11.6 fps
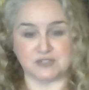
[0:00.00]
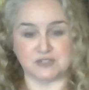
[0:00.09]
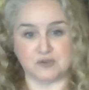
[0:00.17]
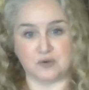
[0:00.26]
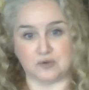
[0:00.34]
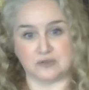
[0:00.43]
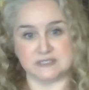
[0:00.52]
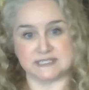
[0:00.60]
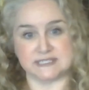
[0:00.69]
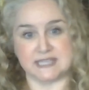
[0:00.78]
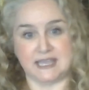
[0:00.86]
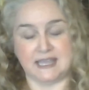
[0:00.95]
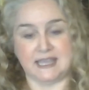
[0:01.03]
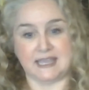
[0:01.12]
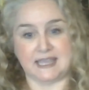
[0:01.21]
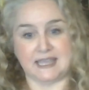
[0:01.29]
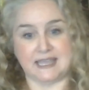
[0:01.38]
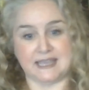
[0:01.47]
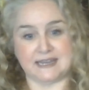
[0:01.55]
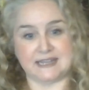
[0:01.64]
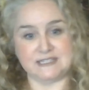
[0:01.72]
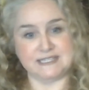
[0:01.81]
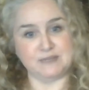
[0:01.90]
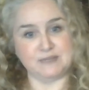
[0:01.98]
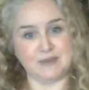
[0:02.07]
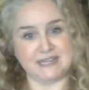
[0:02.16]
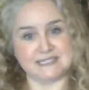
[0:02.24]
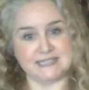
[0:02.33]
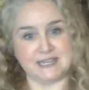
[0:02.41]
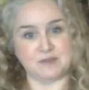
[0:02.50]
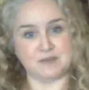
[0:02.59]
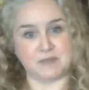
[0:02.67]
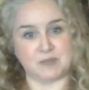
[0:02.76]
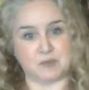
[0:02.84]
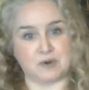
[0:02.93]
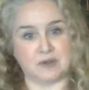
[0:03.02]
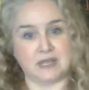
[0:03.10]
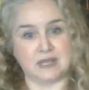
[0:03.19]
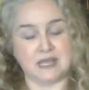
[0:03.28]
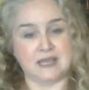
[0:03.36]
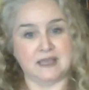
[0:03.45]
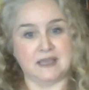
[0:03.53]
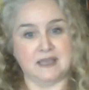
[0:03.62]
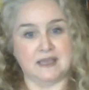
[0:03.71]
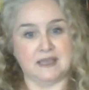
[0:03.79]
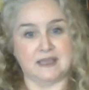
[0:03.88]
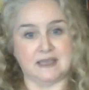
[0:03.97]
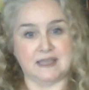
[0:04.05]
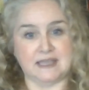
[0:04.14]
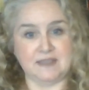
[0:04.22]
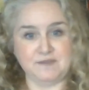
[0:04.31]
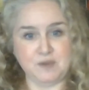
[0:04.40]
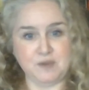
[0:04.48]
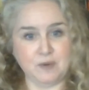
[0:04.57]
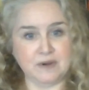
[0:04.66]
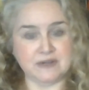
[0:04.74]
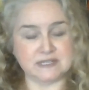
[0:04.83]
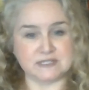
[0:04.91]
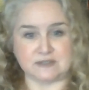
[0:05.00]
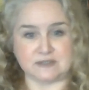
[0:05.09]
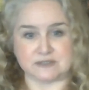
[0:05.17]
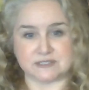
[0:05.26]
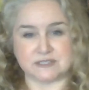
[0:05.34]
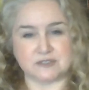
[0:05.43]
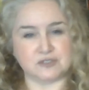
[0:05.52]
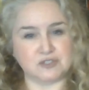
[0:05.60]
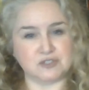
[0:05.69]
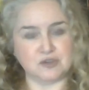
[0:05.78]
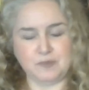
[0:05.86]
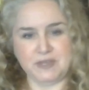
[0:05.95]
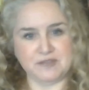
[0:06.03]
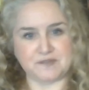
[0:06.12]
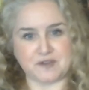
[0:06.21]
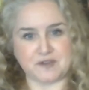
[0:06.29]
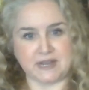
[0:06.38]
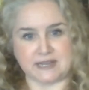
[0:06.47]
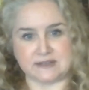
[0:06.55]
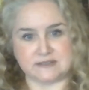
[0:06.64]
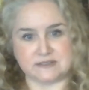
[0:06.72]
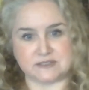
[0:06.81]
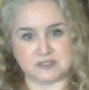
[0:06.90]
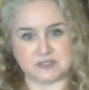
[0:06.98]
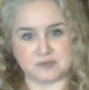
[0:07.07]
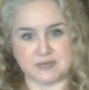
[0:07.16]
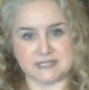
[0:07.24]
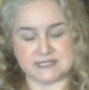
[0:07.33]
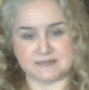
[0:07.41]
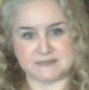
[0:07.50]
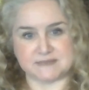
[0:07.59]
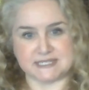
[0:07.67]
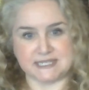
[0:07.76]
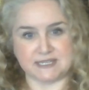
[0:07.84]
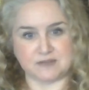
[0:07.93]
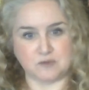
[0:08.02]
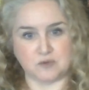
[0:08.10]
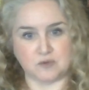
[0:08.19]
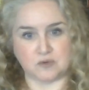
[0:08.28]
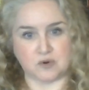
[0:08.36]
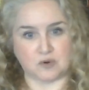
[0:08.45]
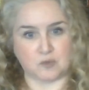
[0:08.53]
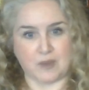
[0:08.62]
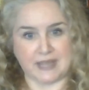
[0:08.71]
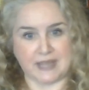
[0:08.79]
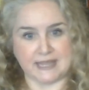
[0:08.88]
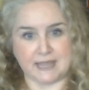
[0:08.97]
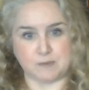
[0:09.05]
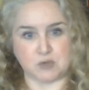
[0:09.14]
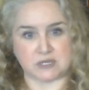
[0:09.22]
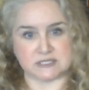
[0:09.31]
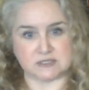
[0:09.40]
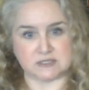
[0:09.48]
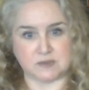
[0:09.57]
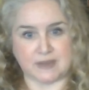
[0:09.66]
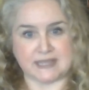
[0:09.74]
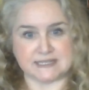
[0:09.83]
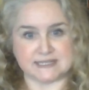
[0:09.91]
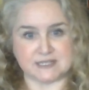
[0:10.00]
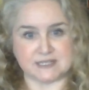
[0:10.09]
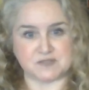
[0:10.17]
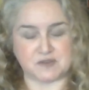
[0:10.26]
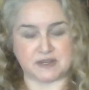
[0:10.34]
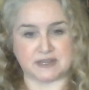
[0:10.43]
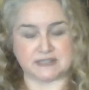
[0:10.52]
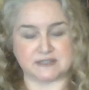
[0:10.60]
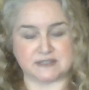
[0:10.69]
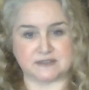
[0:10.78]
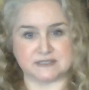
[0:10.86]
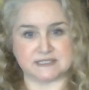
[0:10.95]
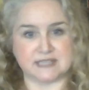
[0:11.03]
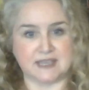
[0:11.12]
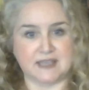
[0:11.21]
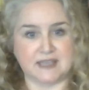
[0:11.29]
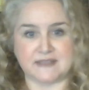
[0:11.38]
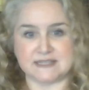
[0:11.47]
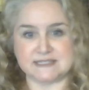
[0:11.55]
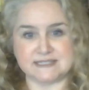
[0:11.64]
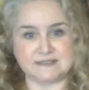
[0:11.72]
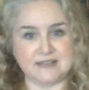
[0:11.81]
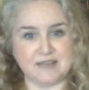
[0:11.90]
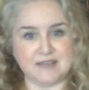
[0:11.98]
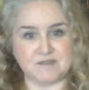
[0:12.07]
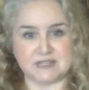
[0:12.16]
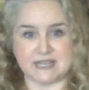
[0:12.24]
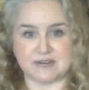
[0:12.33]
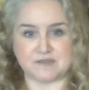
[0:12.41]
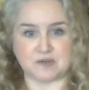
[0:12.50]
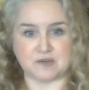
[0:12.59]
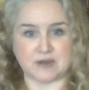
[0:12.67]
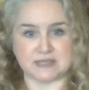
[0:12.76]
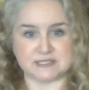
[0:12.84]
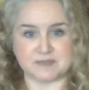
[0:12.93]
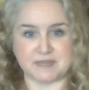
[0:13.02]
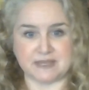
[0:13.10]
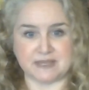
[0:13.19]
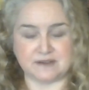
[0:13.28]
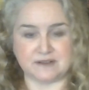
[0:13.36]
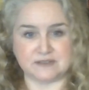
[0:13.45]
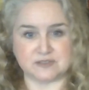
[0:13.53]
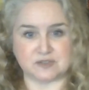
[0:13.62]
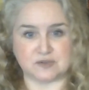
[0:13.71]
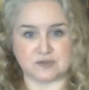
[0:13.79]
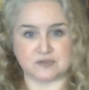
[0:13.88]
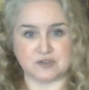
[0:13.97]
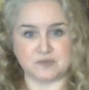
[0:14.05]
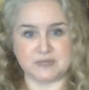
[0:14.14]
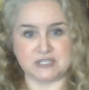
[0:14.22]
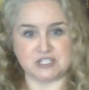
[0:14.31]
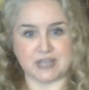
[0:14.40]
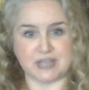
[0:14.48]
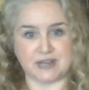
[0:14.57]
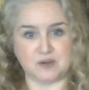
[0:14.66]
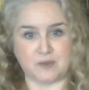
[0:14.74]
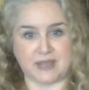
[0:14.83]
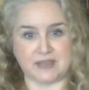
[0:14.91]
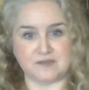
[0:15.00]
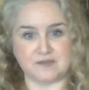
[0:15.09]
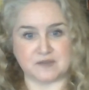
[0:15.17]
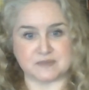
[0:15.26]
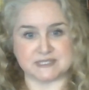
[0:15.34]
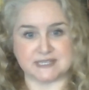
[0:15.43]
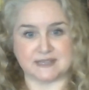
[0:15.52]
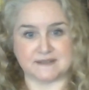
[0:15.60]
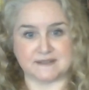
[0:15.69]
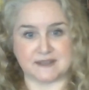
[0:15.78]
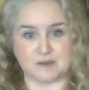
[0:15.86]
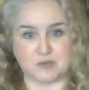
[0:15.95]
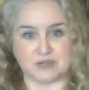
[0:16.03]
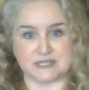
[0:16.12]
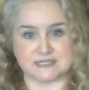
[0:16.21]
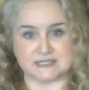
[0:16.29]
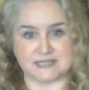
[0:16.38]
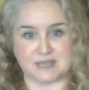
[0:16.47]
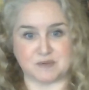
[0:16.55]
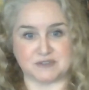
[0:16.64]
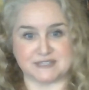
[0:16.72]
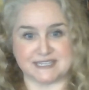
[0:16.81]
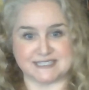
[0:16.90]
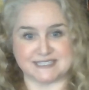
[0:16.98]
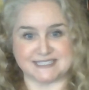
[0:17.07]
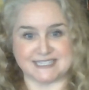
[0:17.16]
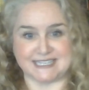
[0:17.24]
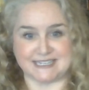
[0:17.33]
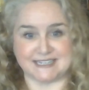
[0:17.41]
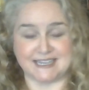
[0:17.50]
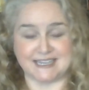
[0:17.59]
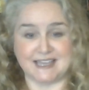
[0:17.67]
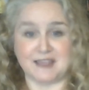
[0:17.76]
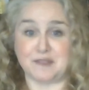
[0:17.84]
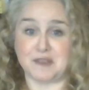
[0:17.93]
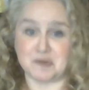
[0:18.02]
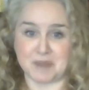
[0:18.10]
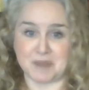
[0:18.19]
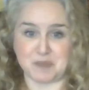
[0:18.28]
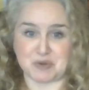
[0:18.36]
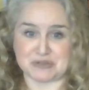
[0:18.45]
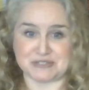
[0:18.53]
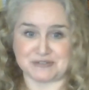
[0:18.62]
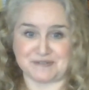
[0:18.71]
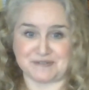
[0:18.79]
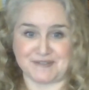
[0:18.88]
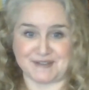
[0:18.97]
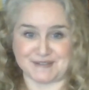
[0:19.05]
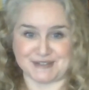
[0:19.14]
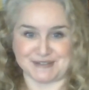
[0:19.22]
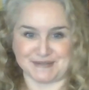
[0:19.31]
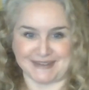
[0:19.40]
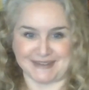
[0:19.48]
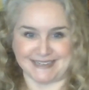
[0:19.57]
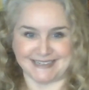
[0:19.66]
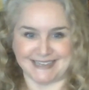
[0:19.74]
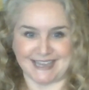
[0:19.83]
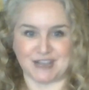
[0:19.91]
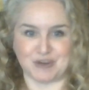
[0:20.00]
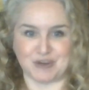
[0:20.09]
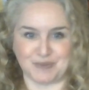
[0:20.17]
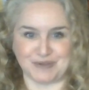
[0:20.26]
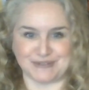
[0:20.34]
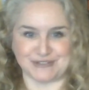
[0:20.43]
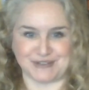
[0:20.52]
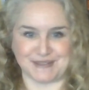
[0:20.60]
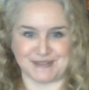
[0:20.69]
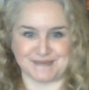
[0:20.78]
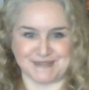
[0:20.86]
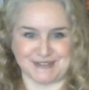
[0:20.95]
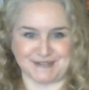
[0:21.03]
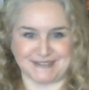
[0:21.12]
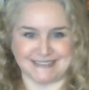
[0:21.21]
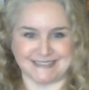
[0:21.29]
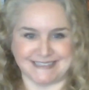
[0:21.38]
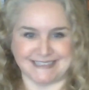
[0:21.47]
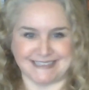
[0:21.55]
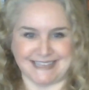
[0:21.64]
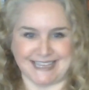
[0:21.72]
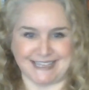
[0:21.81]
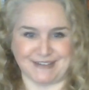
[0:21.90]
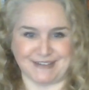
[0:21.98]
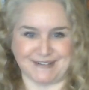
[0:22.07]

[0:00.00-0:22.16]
holds. And I did want to say to people, if you are an adult, don't be afraid to read some teen or YA books. YA stands for young adults. They still have a lot of cross appeal, so don't be shied away from seeing that a book is labeled as teen. They're my personal favorite to read. I hope you enjoy them too. Thank you.